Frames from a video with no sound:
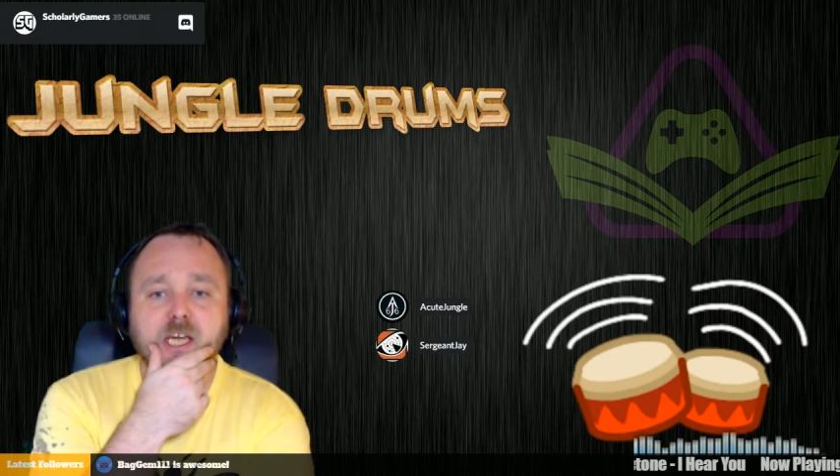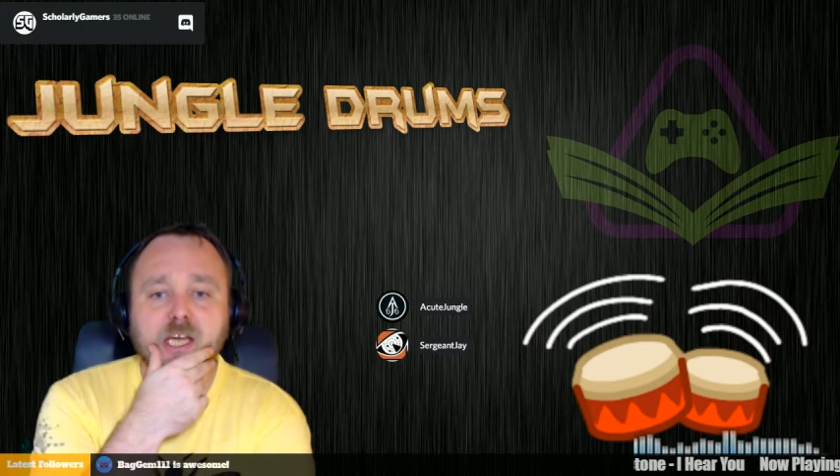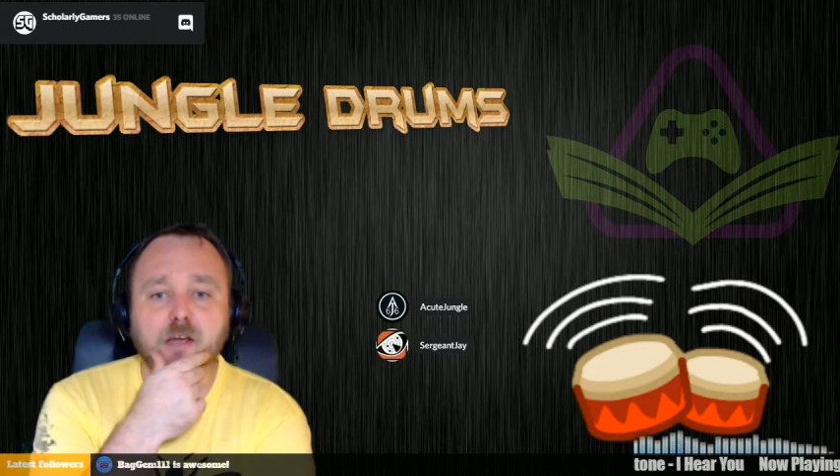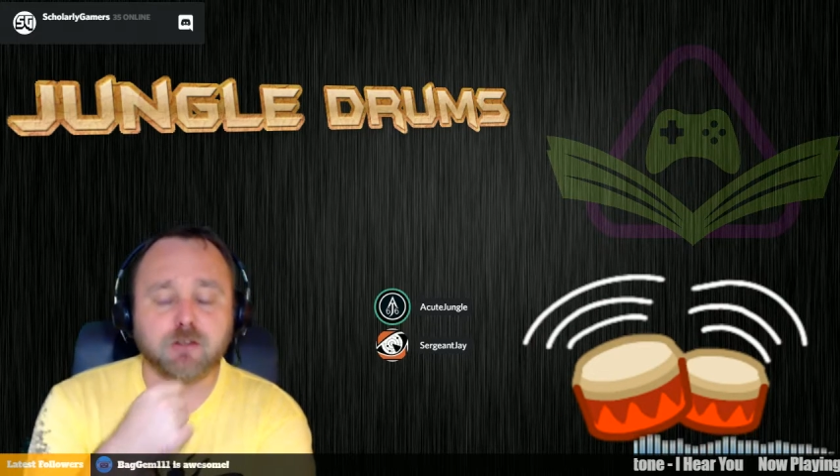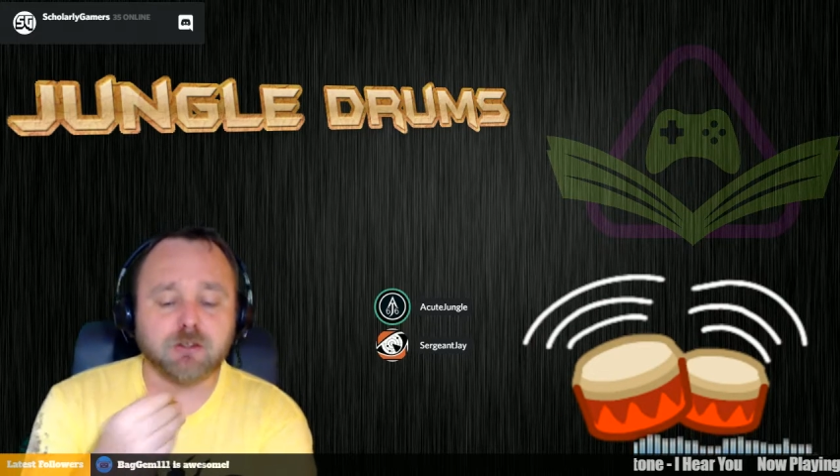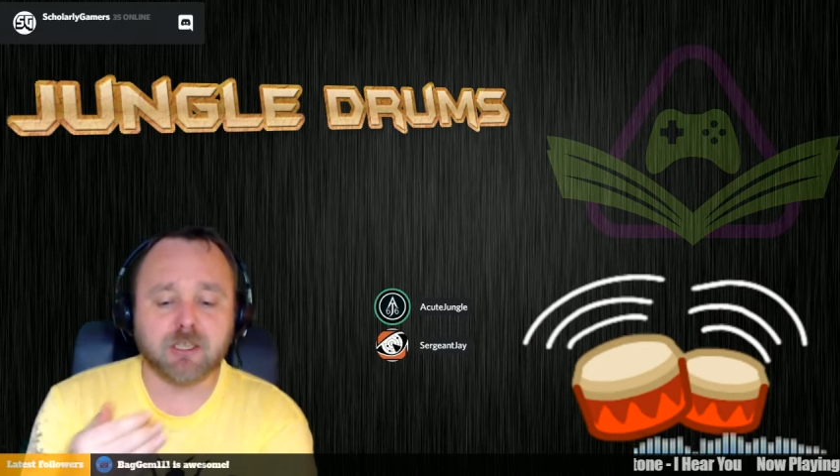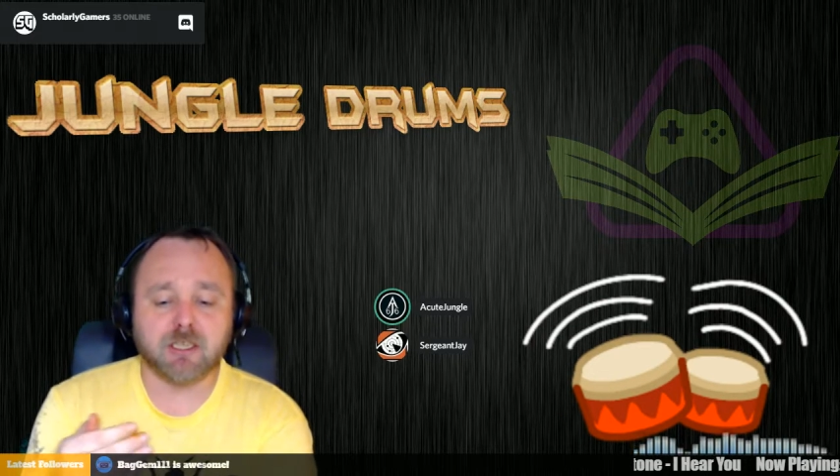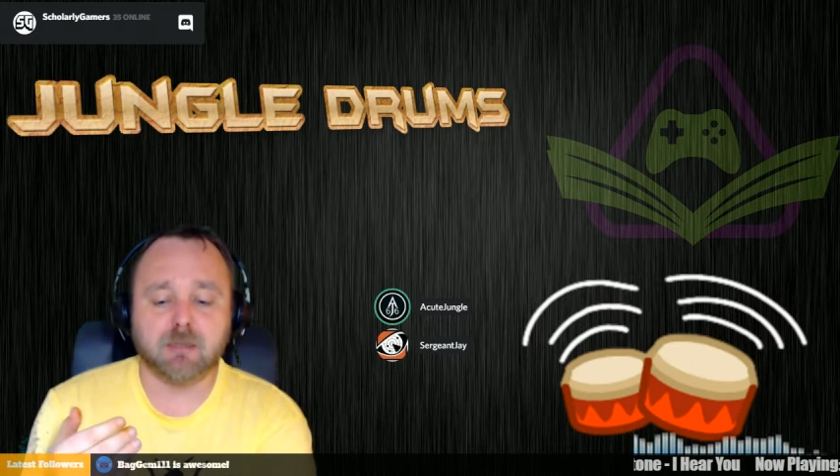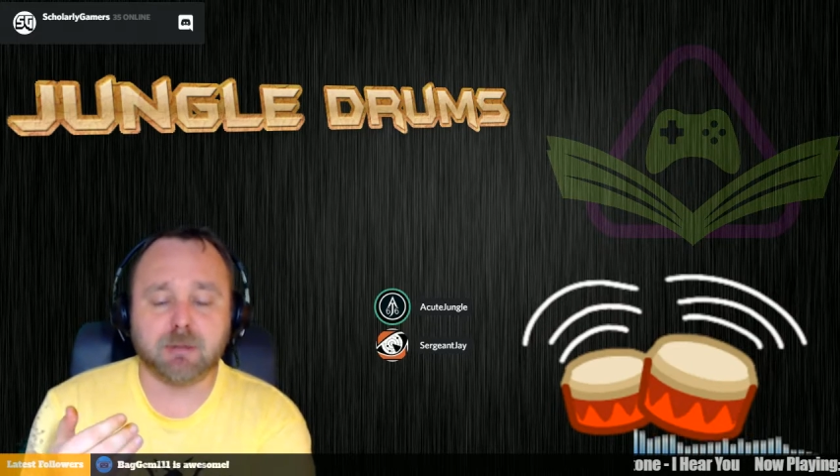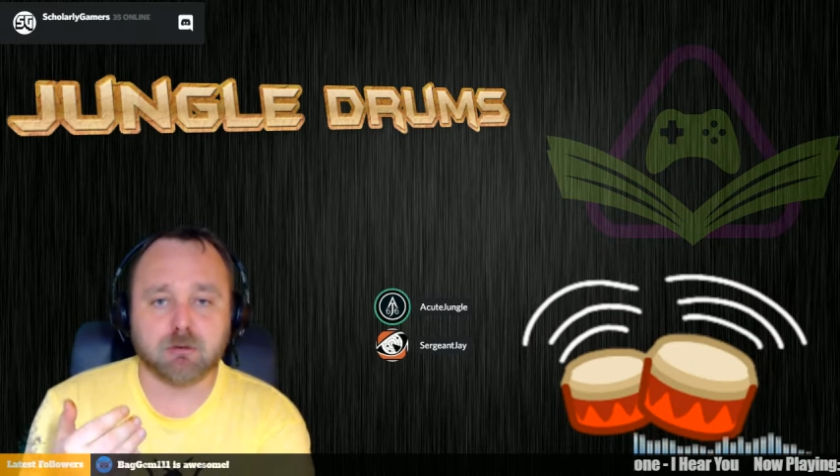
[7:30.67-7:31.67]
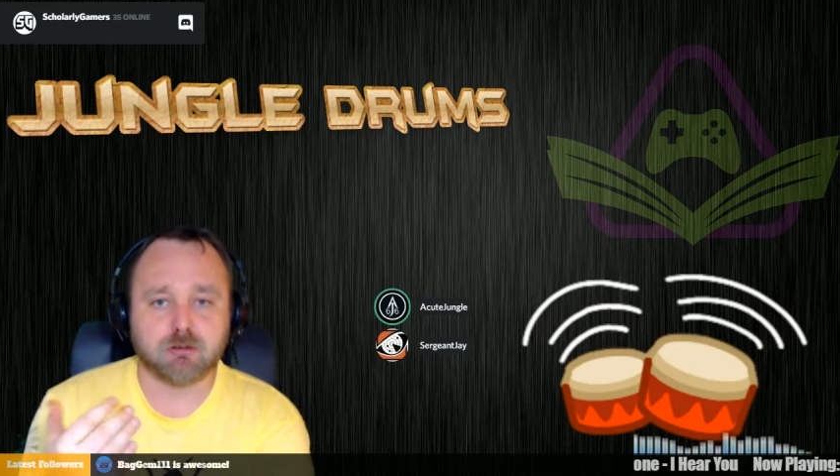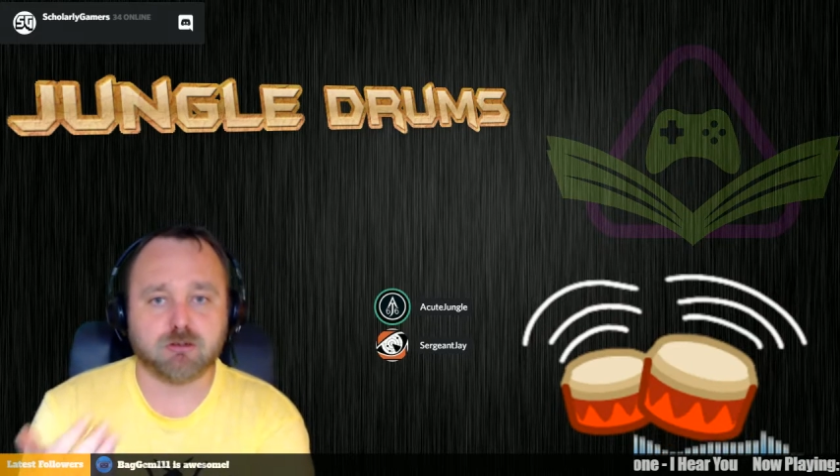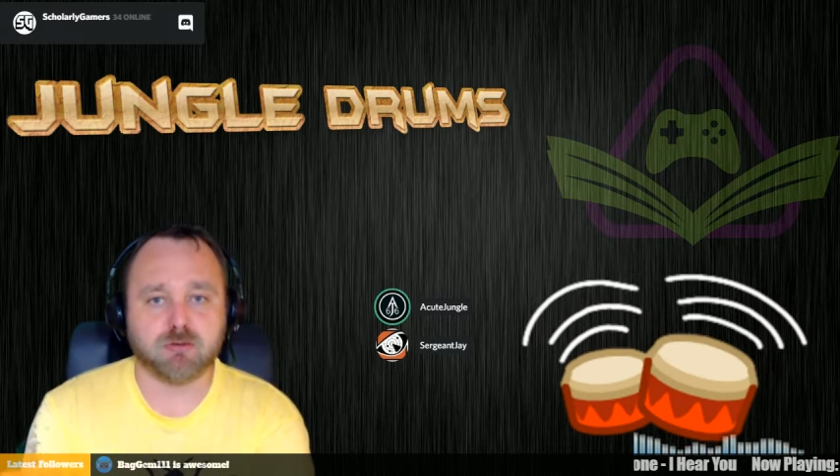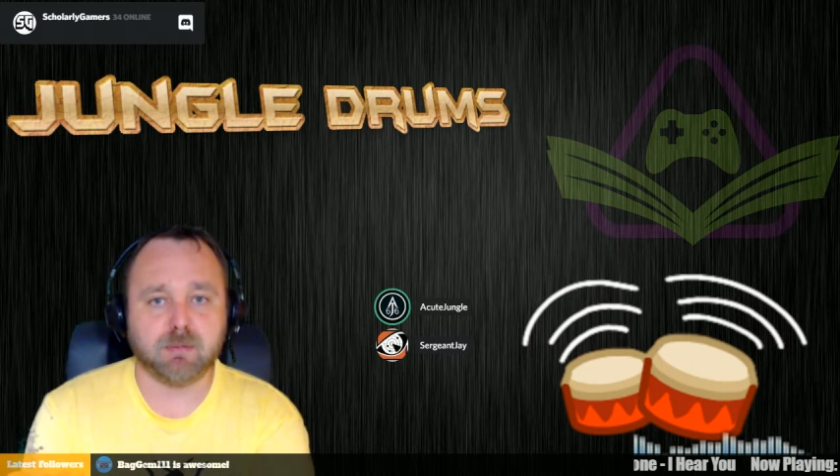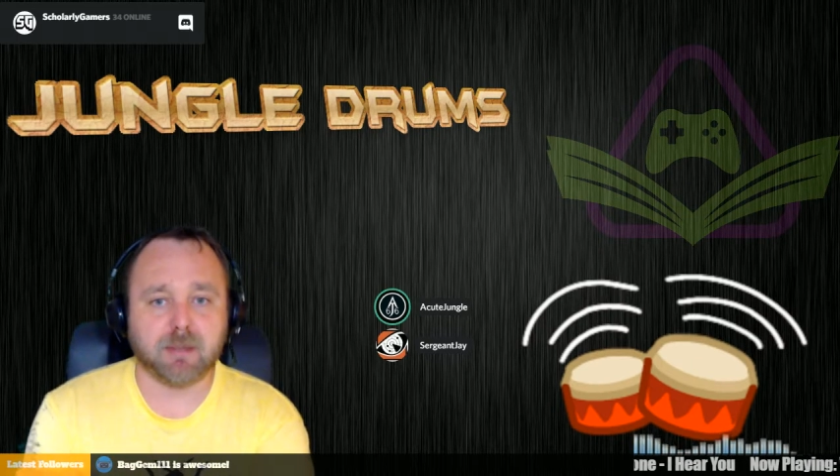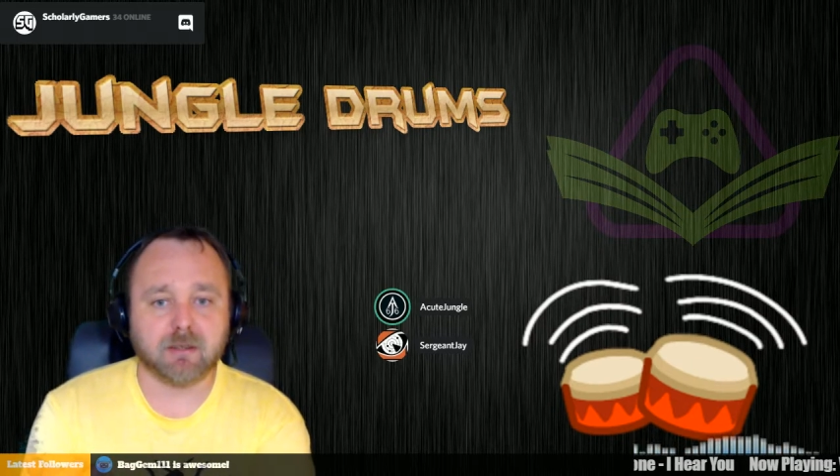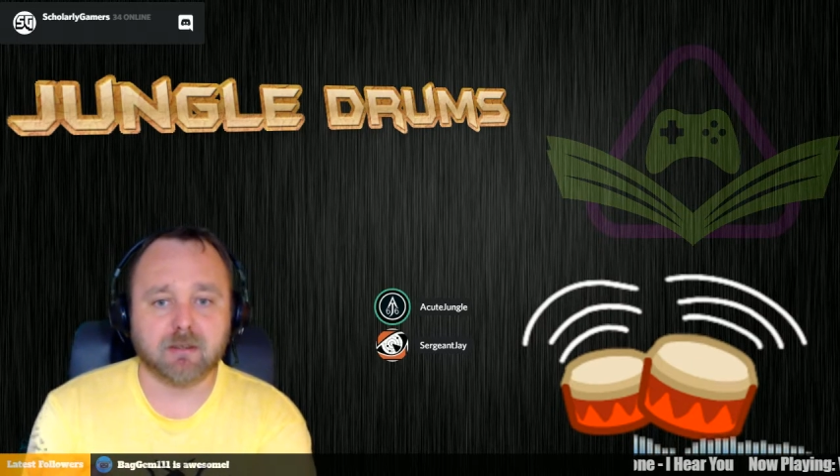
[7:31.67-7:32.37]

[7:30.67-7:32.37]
if you think about streaming,